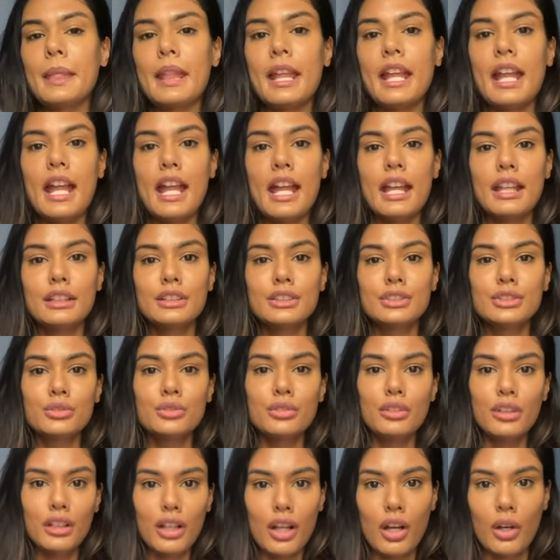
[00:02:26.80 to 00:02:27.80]
and
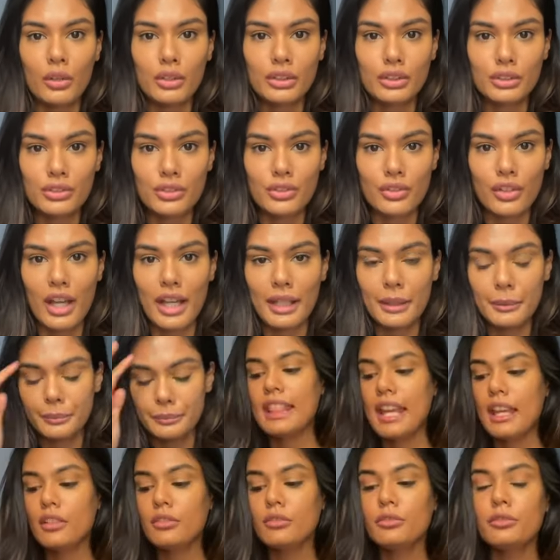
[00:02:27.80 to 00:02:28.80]
you allow it to dry.
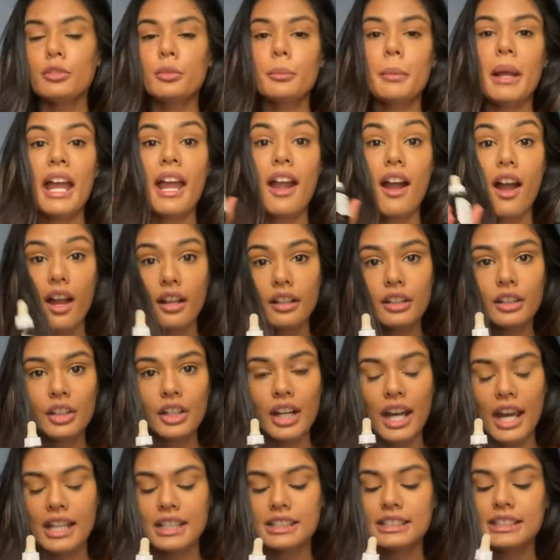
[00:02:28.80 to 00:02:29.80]
Then for my under
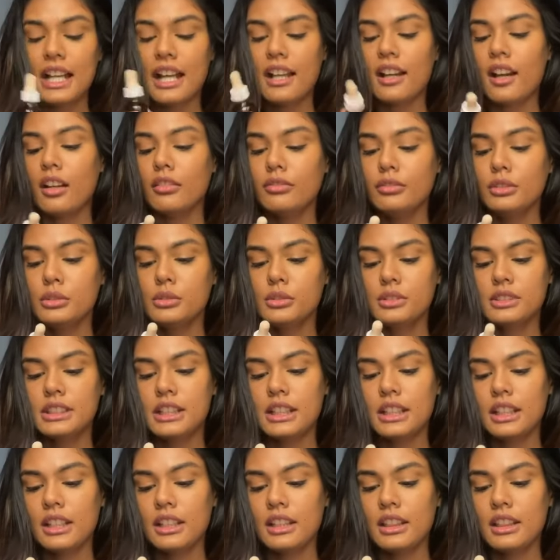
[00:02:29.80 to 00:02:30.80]
eyes, I love
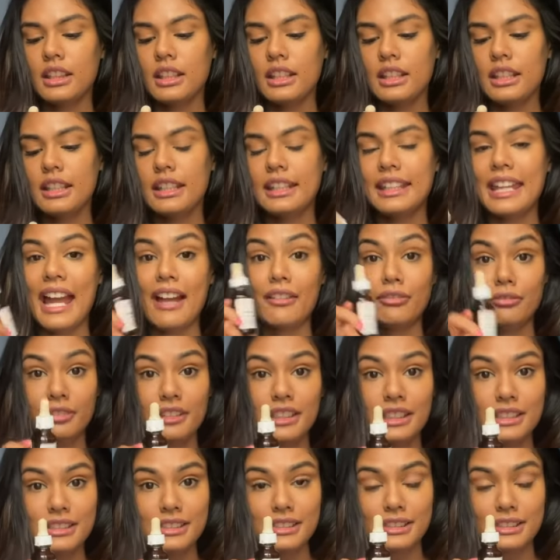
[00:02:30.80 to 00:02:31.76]
using the caffeine